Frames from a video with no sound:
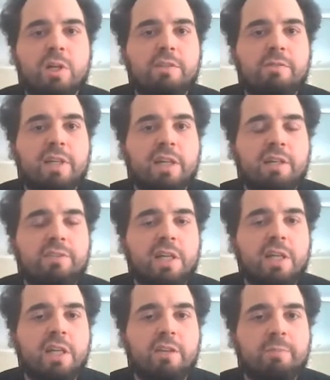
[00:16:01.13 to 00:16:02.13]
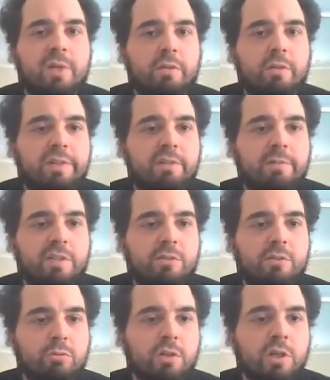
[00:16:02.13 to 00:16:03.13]
model that we are extending as part of EasyWays
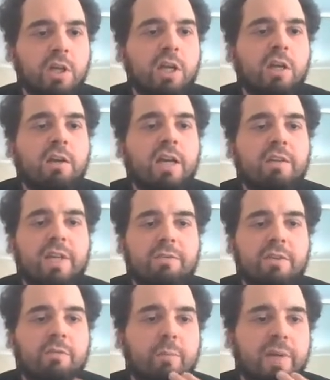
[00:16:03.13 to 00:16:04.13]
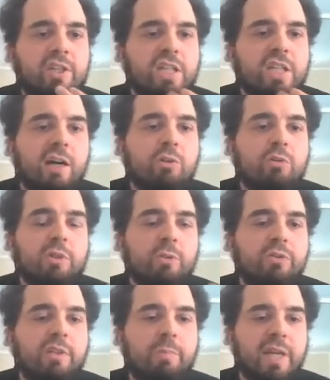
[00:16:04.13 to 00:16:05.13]
2. And we have information how to
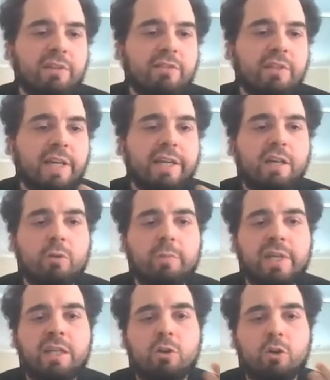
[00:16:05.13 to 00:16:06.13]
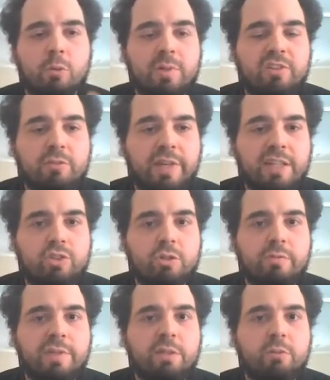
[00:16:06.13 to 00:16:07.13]
use it best, like how many global threads
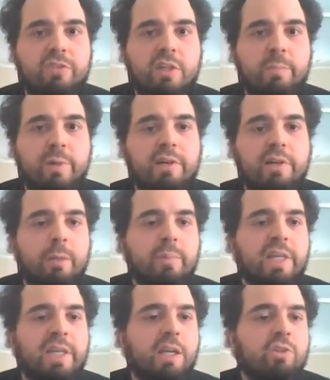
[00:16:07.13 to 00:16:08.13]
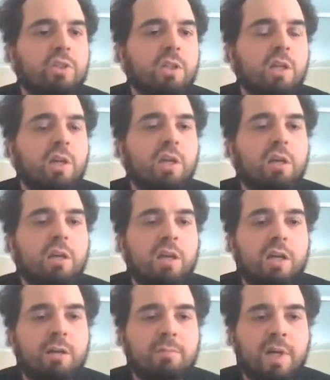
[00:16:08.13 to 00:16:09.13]
should we use in a parallel application,
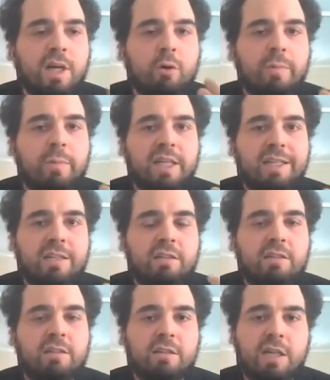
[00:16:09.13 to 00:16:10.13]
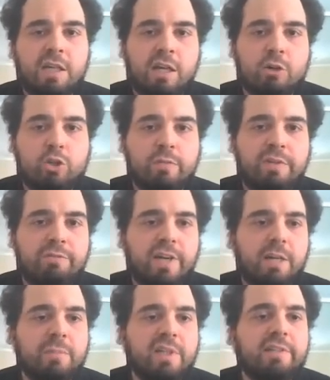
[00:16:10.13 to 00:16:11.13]
how should we
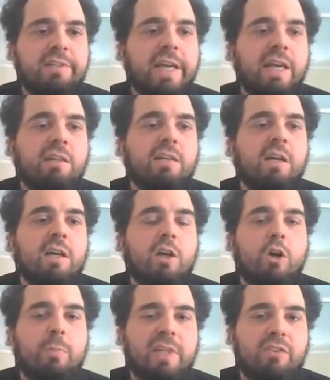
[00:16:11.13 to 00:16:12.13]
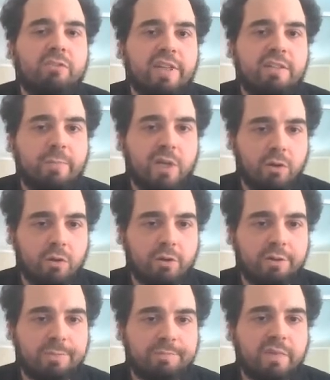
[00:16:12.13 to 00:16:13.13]
fragment the data, how many threads per
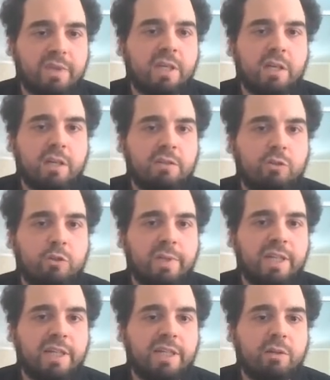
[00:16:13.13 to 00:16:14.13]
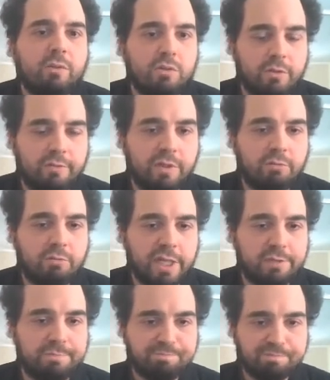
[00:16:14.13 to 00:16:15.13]
node, typically a good
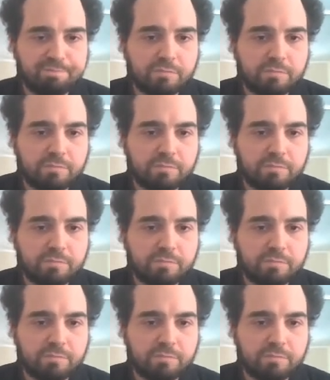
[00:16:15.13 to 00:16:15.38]
configuration.